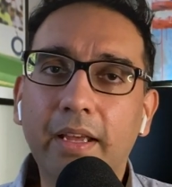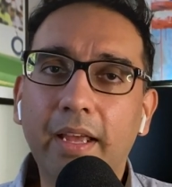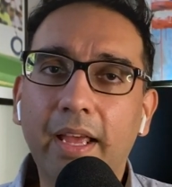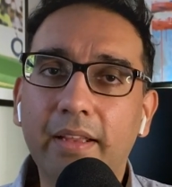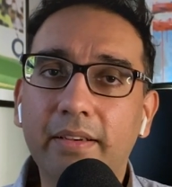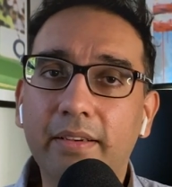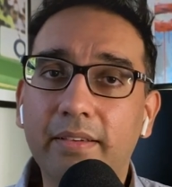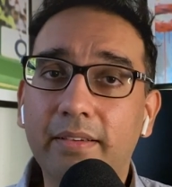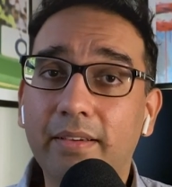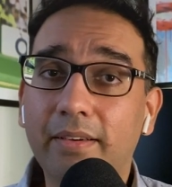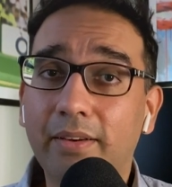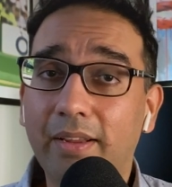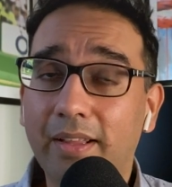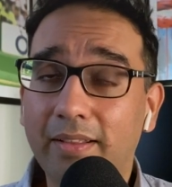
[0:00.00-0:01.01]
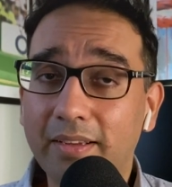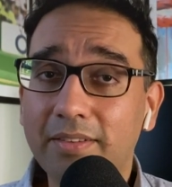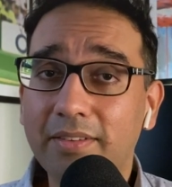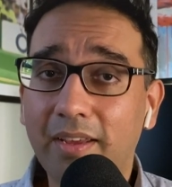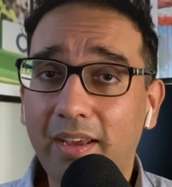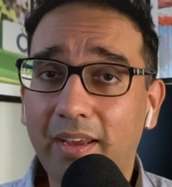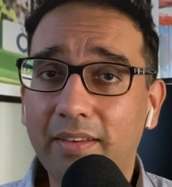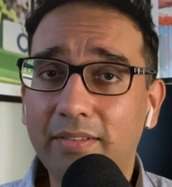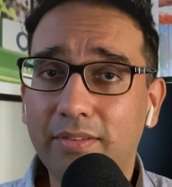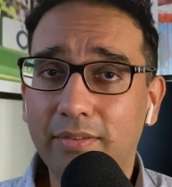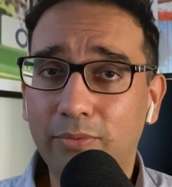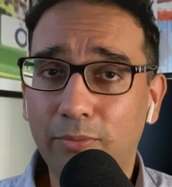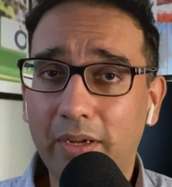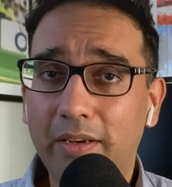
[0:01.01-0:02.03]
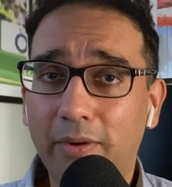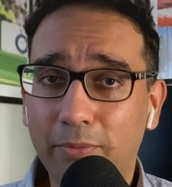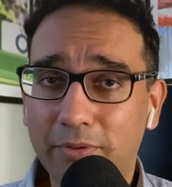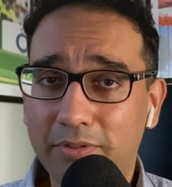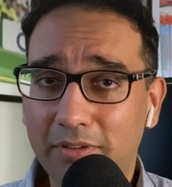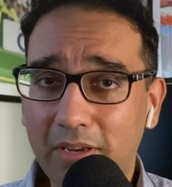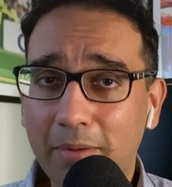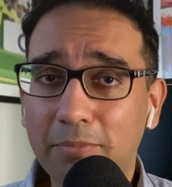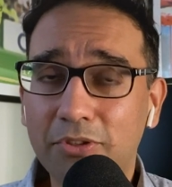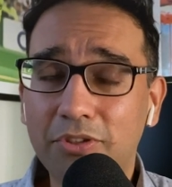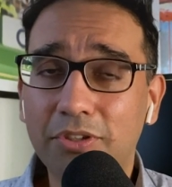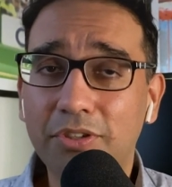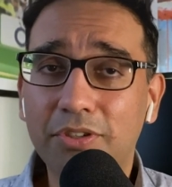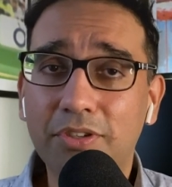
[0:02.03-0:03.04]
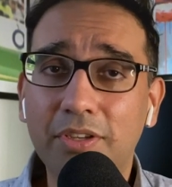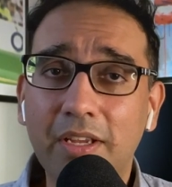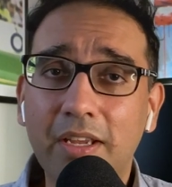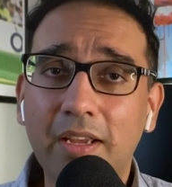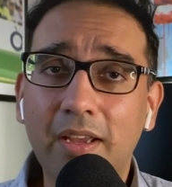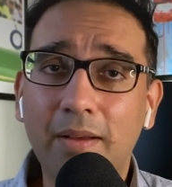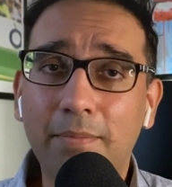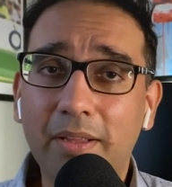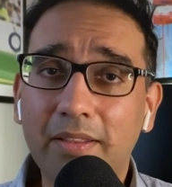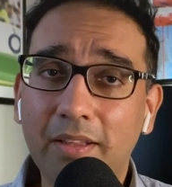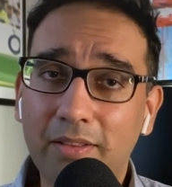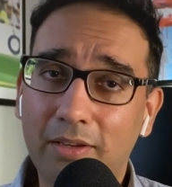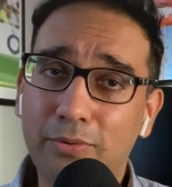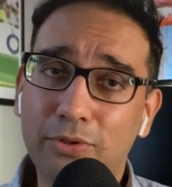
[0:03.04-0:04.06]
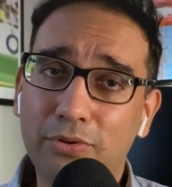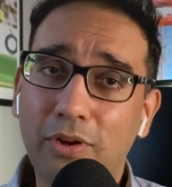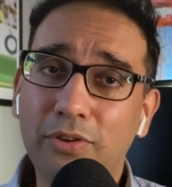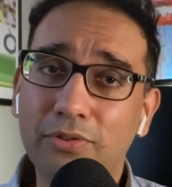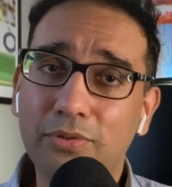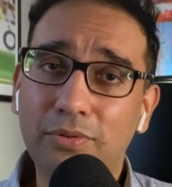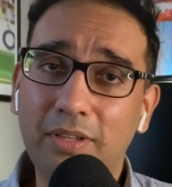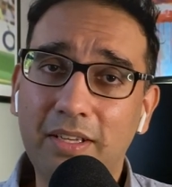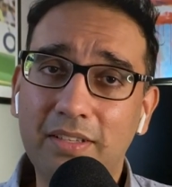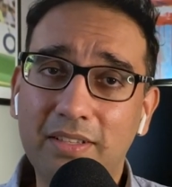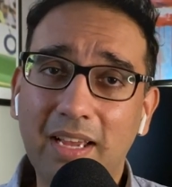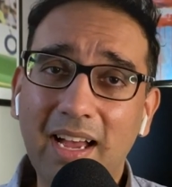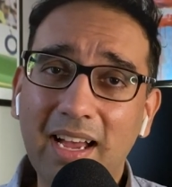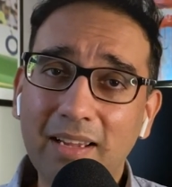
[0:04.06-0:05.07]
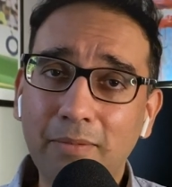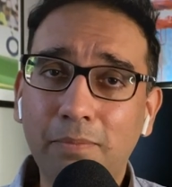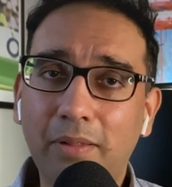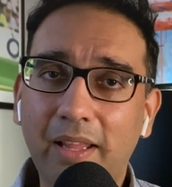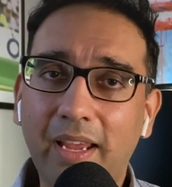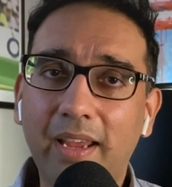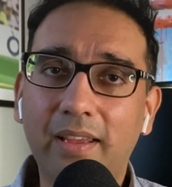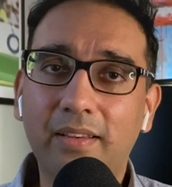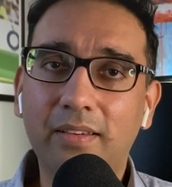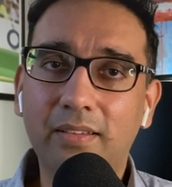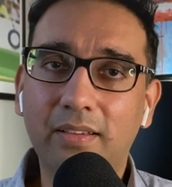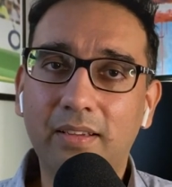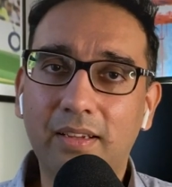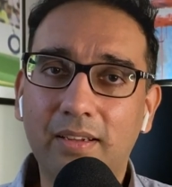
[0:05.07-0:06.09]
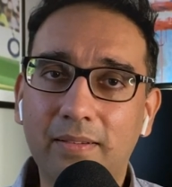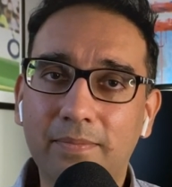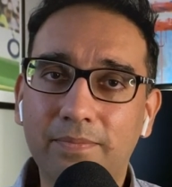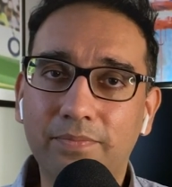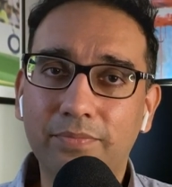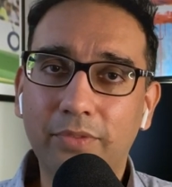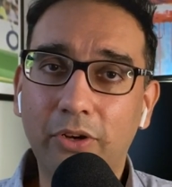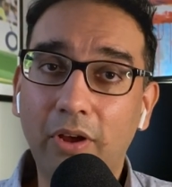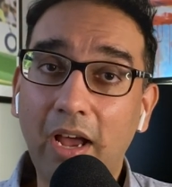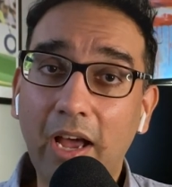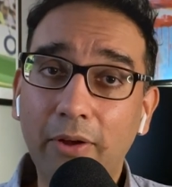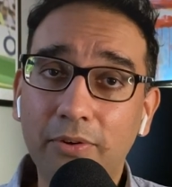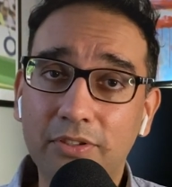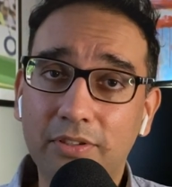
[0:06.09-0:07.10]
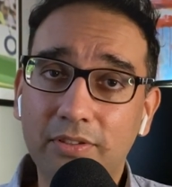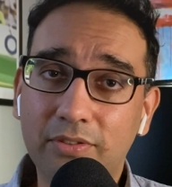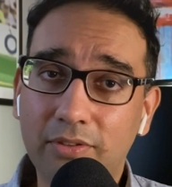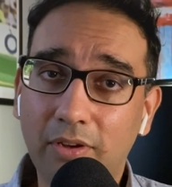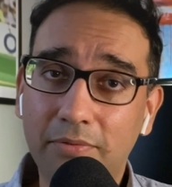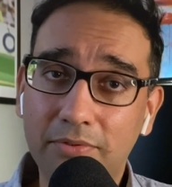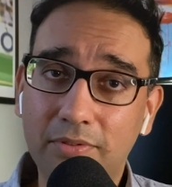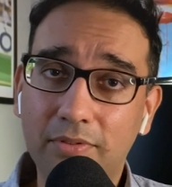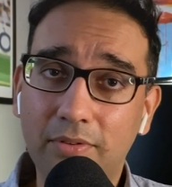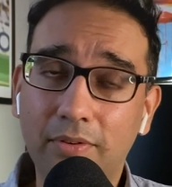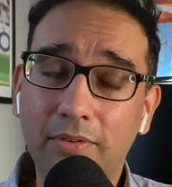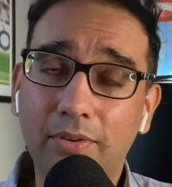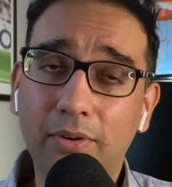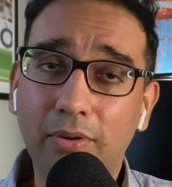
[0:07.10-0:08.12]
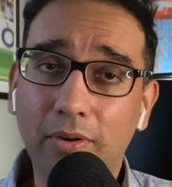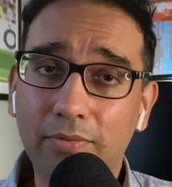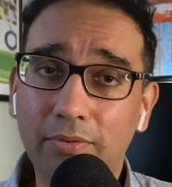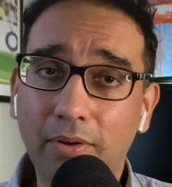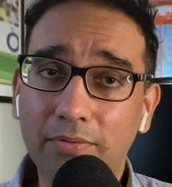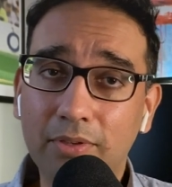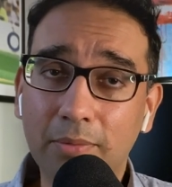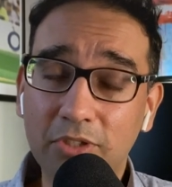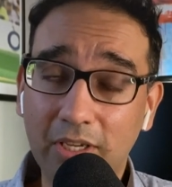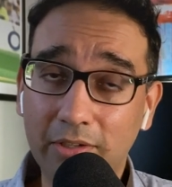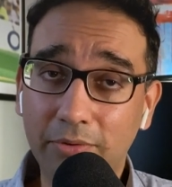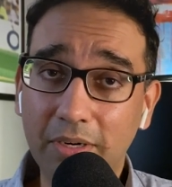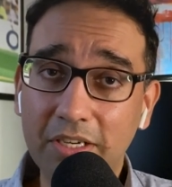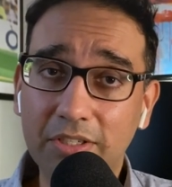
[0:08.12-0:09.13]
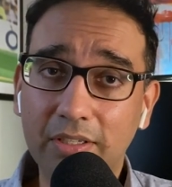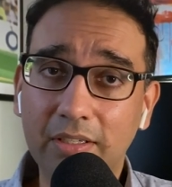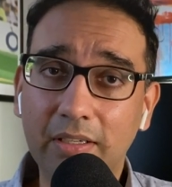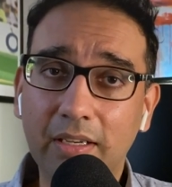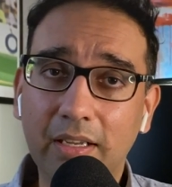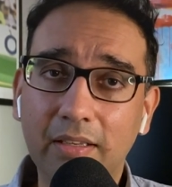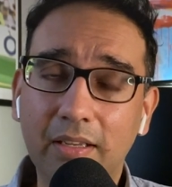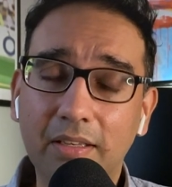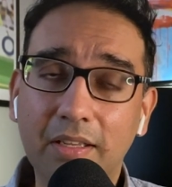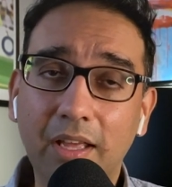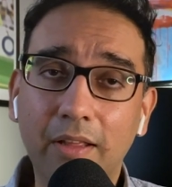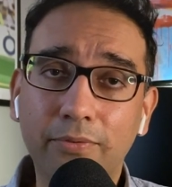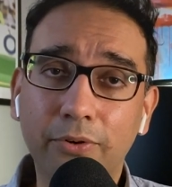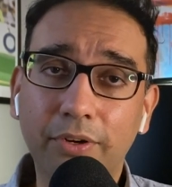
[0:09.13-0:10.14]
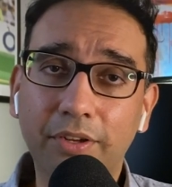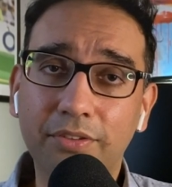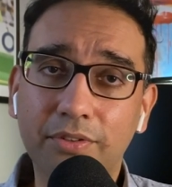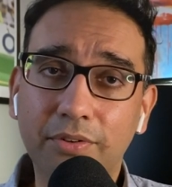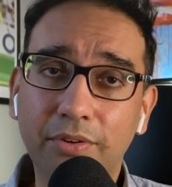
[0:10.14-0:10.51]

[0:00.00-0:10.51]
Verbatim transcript: and, In this case, one, it was the temperatures, but then there was also these unplanned, um, you know, outages of, you know, of, of some generation in, in California's